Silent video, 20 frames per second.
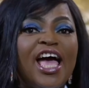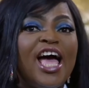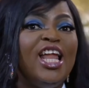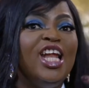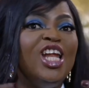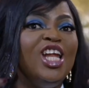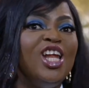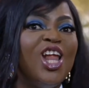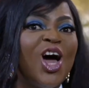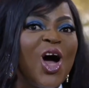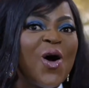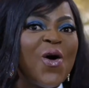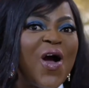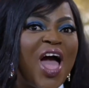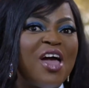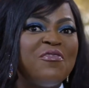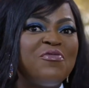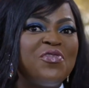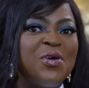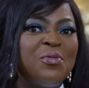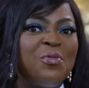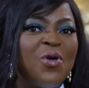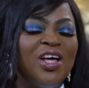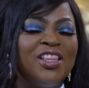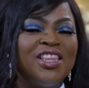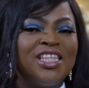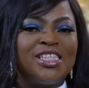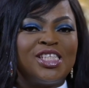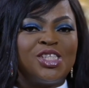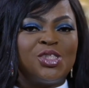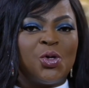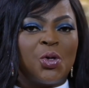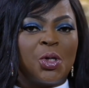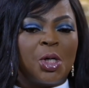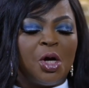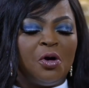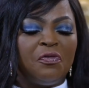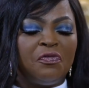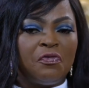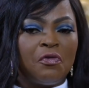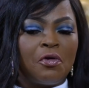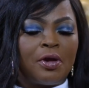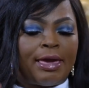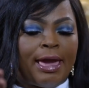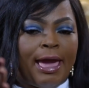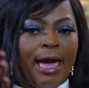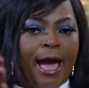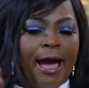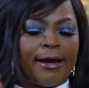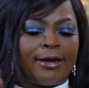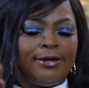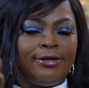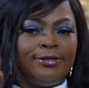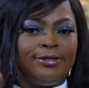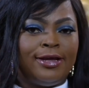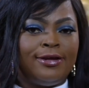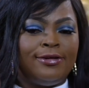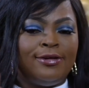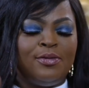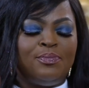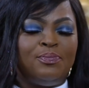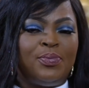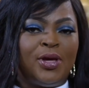Hello everyone, this is your girl Funke Akindele